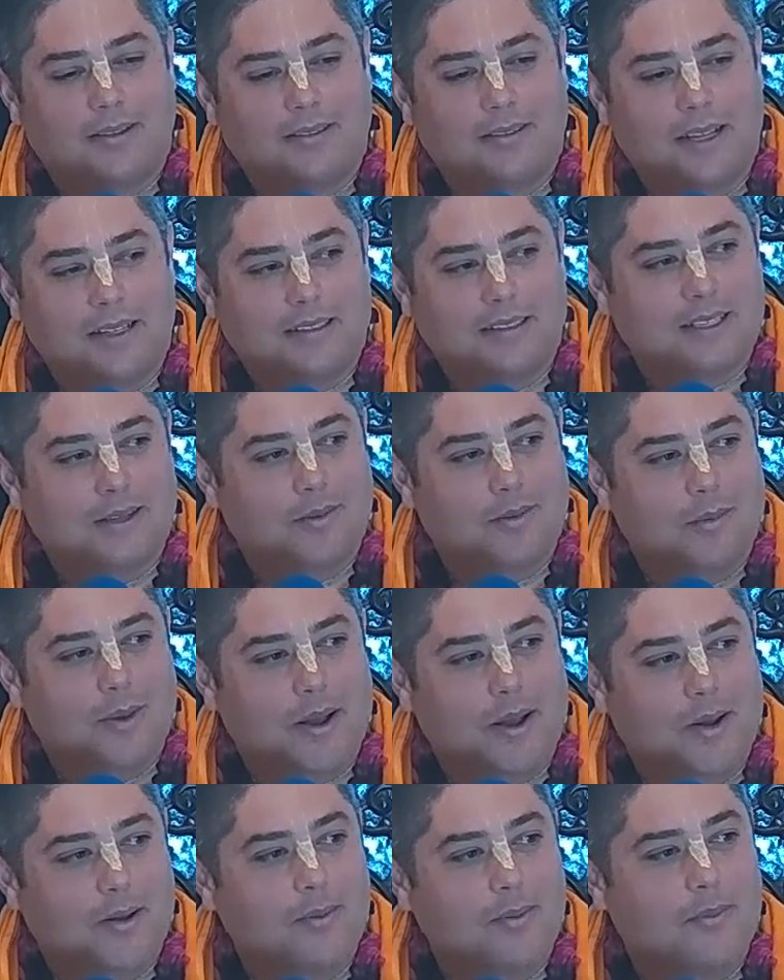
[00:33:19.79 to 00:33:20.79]
I'll send some of
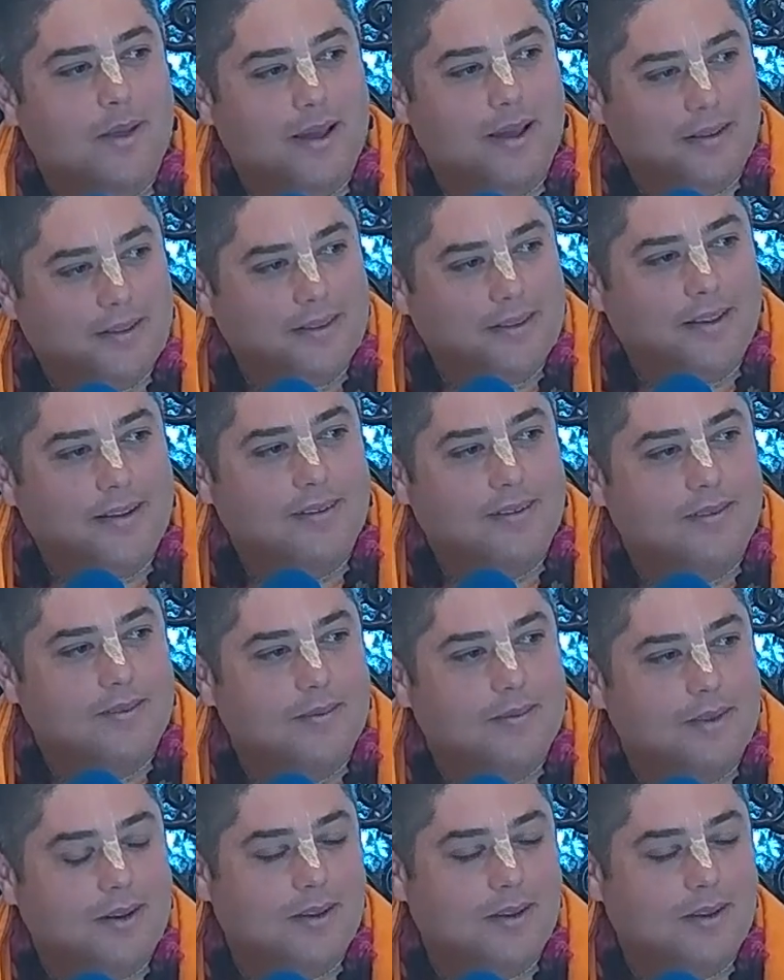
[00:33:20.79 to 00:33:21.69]
my own men, and then,